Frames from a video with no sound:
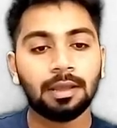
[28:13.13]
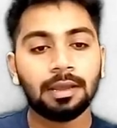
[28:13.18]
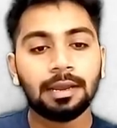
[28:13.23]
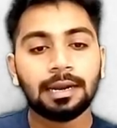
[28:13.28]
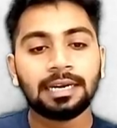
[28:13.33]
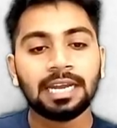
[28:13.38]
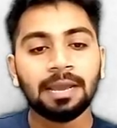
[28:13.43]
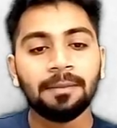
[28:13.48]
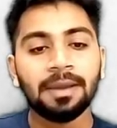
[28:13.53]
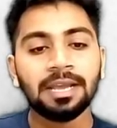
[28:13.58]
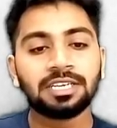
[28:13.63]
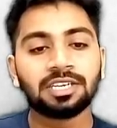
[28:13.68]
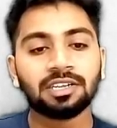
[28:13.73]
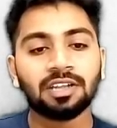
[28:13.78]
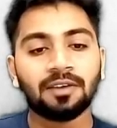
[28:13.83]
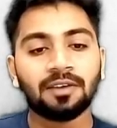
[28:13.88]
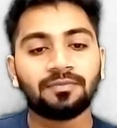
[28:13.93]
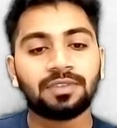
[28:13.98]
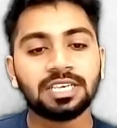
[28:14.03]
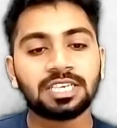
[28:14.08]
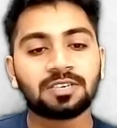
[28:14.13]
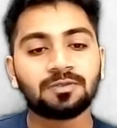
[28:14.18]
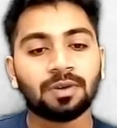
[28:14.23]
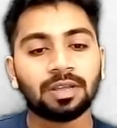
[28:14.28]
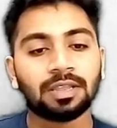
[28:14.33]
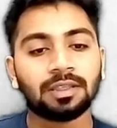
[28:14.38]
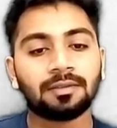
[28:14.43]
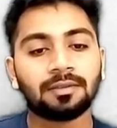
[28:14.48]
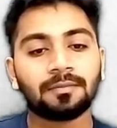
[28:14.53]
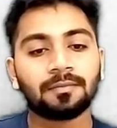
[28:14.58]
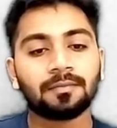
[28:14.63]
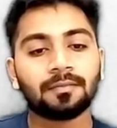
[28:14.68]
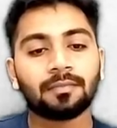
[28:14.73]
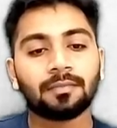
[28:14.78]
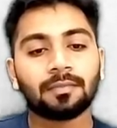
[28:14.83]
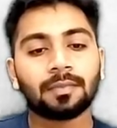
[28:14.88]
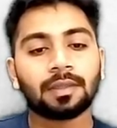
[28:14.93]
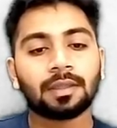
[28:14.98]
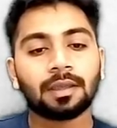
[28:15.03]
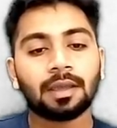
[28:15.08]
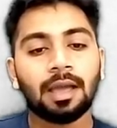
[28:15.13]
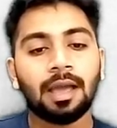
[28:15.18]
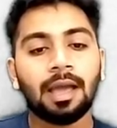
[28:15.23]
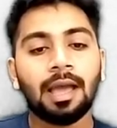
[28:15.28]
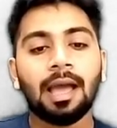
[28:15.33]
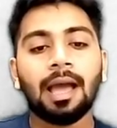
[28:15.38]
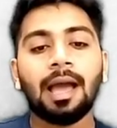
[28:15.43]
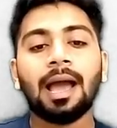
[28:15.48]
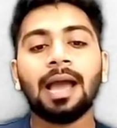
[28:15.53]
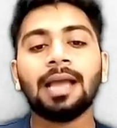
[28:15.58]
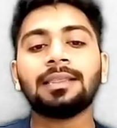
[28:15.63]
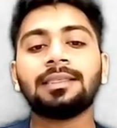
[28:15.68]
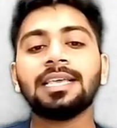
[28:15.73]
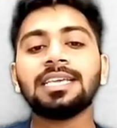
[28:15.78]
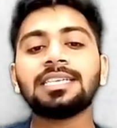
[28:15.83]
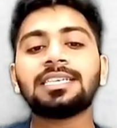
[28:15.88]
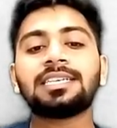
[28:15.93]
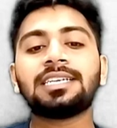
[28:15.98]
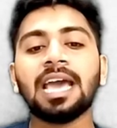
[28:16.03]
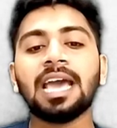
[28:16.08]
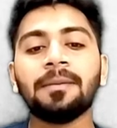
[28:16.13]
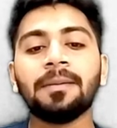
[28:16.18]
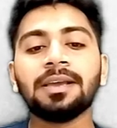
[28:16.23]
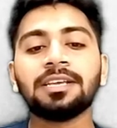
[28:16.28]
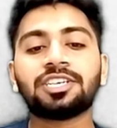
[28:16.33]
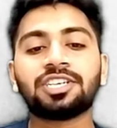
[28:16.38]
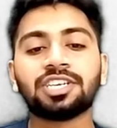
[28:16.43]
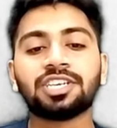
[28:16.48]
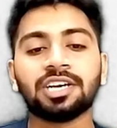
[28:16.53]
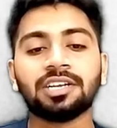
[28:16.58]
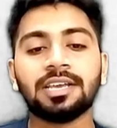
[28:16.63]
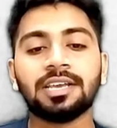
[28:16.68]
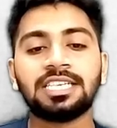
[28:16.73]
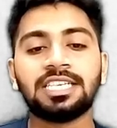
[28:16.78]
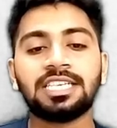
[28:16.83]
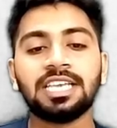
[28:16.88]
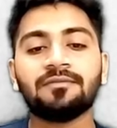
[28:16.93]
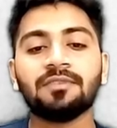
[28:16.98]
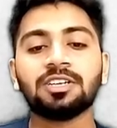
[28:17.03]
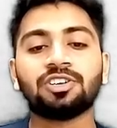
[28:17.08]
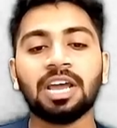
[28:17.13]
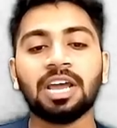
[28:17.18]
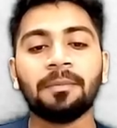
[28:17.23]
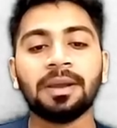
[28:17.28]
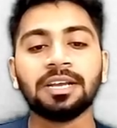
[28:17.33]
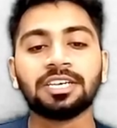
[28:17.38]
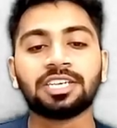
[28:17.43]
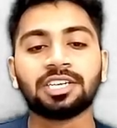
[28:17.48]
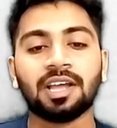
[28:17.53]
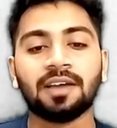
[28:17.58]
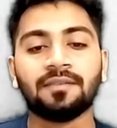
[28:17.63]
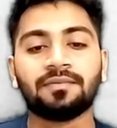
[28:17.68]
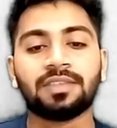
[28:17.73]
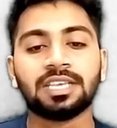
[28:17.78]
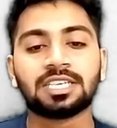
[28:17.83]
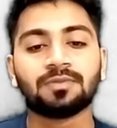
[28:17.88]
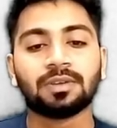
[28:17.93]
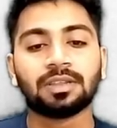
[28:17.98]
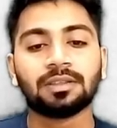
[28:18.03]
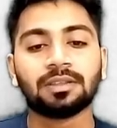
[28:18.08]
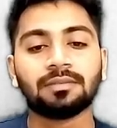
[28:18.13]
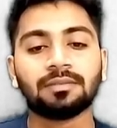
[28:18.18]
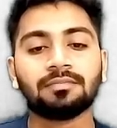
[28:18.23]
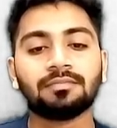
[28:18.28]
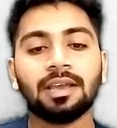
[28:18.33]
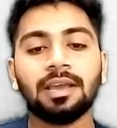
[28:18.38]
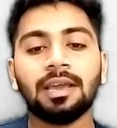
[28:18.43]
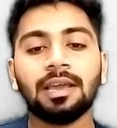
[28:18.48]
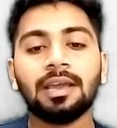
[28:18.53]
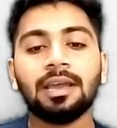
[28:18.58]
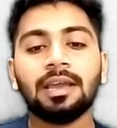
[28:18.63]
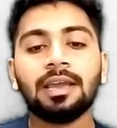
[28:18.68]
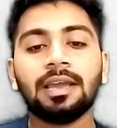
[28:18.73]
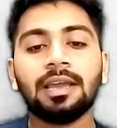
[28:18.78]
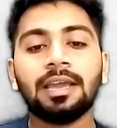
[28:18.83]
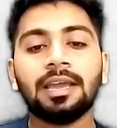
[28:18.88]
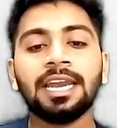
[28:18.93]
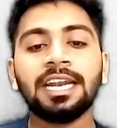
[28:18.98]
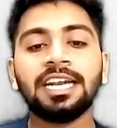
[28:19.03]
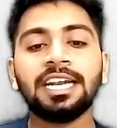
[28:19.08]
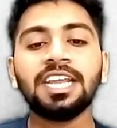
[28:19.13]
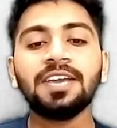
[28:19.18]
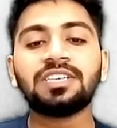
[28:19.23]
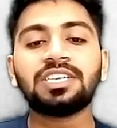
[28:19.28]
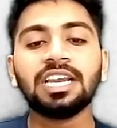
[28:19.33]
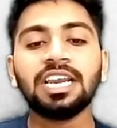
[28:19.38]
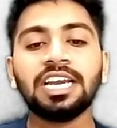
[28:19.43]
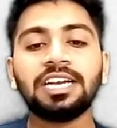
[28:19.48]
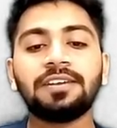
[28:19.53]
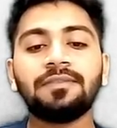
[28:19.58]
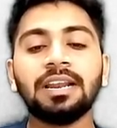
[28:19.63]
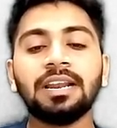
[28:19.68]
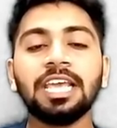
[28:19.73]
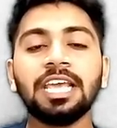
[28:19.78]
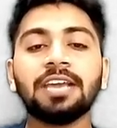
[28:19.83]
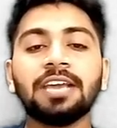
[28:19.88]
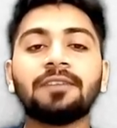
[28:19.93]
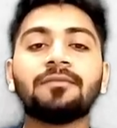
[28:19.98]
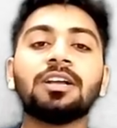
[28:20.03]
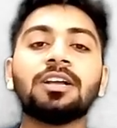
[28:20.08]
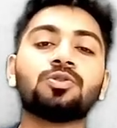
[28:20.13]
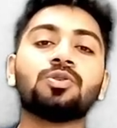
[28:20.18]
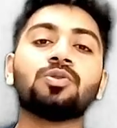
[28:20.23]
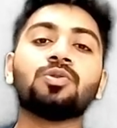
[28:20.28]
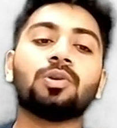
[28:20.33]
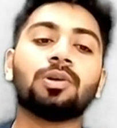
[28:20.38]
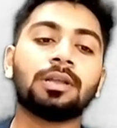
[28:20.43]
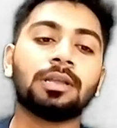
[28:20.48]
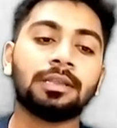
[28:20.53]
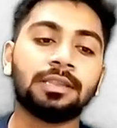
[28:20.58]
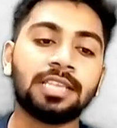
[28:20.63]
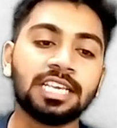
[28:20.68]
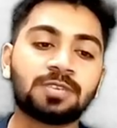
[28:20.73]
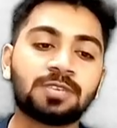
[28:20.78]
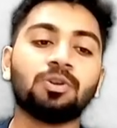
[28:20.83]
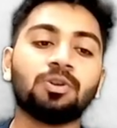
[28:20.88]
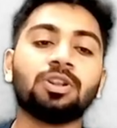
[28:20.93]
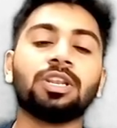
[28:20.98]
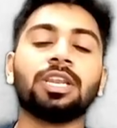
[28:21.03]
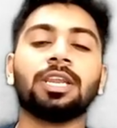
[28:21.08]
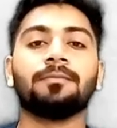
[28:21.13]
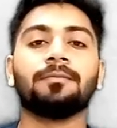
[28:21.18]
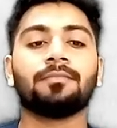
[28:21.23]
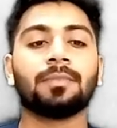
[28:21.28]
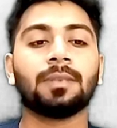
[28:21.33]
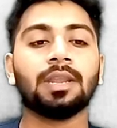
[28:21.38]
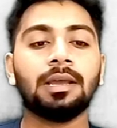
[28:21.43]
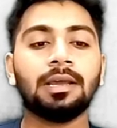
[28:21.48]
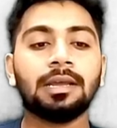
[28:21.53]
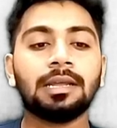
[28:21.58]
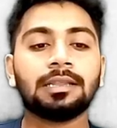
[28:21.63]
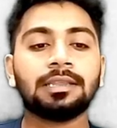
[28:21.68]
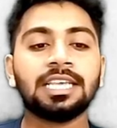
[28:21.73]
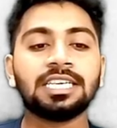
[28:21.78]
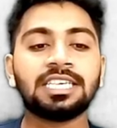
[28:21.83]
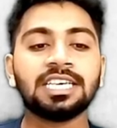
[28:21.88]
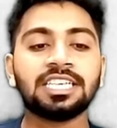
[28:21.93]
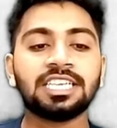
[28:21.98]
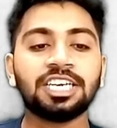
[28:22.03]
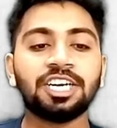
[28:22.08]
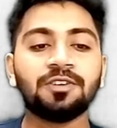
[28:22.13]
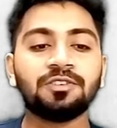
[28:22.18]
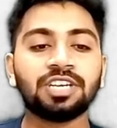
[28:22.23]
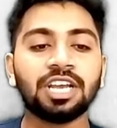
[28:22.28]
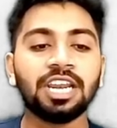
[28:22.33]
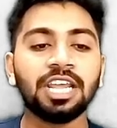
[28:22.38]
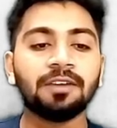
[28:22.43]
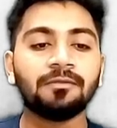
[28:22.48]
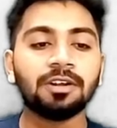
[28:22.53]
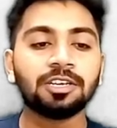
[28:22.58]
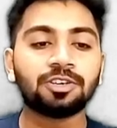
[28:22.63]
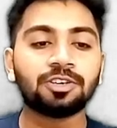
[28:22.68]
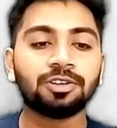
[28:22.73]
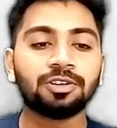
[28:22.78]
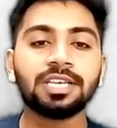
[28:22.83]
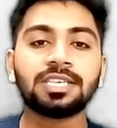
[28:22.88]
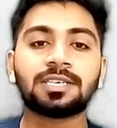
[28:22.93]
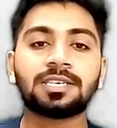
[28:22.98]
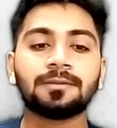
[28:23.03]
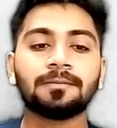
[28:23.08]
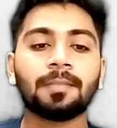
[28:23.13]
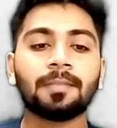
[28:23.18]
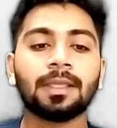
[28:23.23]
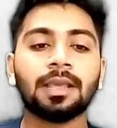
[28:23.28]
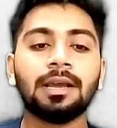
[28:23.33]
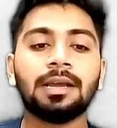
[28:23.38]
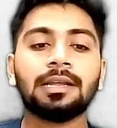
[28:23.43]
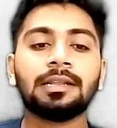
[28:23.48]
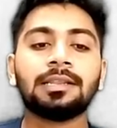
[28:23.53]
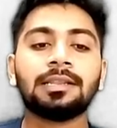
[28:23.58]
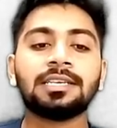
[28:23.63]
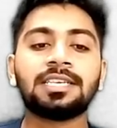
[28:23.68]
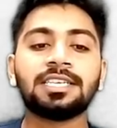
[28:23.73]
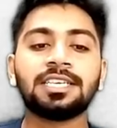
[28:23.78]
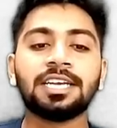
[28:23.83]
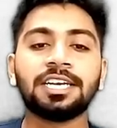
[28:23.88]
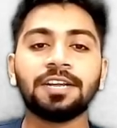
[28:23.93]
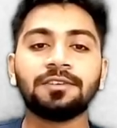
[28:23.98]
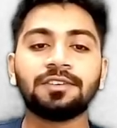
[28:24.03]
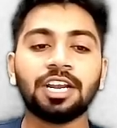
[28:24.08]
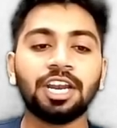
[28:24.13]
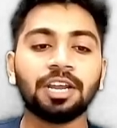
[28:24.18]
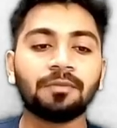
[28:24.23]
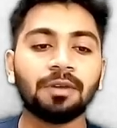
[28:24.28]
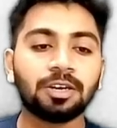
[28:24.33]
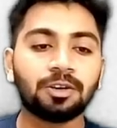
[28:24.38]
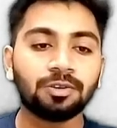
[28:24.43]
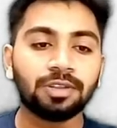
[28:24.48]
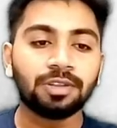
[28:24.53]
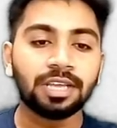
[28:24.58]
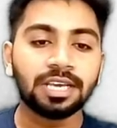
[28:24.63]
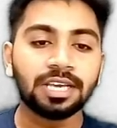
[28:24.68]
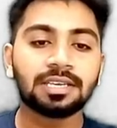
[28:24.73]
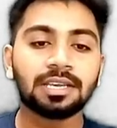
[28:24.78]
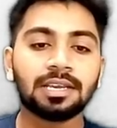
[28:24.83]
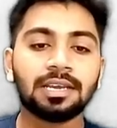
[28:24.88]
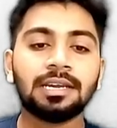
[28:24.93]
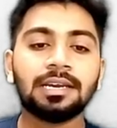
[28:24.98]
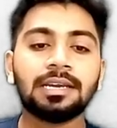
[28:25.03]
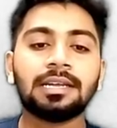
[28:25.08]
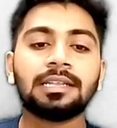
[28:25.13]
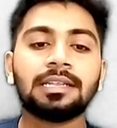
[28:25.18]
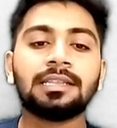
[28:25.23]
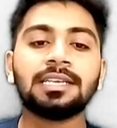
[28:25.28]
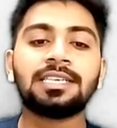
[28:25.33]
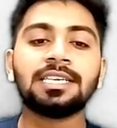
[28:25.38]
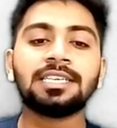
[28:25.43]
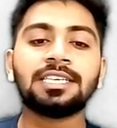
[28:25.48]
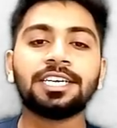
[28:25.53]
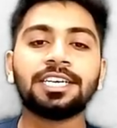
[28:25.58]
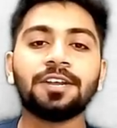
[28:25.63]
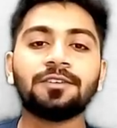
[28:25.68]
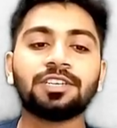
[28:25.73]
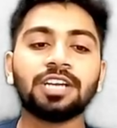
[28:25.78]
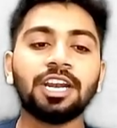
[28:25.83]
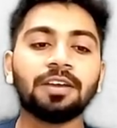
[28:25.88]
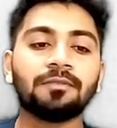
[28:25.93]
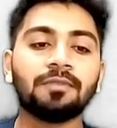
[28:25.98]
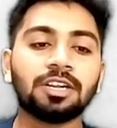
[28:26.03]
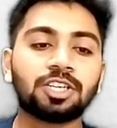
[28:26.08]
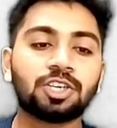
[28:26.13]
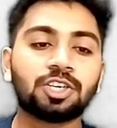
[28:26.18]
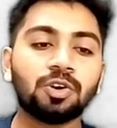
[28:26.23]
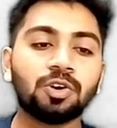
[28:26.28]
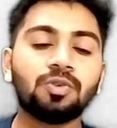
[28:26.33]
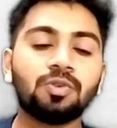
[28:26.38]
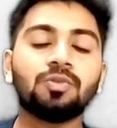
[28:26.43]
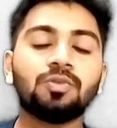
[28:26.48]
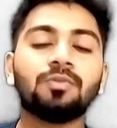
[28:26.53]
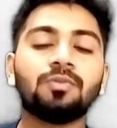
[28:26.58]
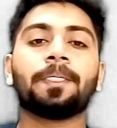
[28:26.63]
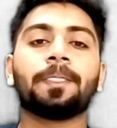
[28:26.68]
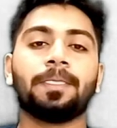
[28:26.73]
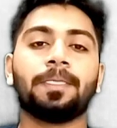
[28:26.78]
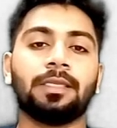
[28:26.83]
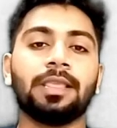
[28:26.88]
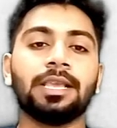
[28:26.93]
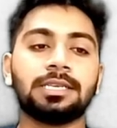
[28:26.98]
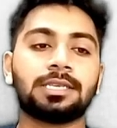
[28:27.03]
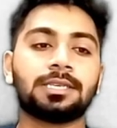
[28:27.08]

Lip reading: Dimension of this one. And this dimension is equal to dimension of this one. Individually it will equal to this one. This is individually equal to this. This is individually equal to this. This is individually equal to this.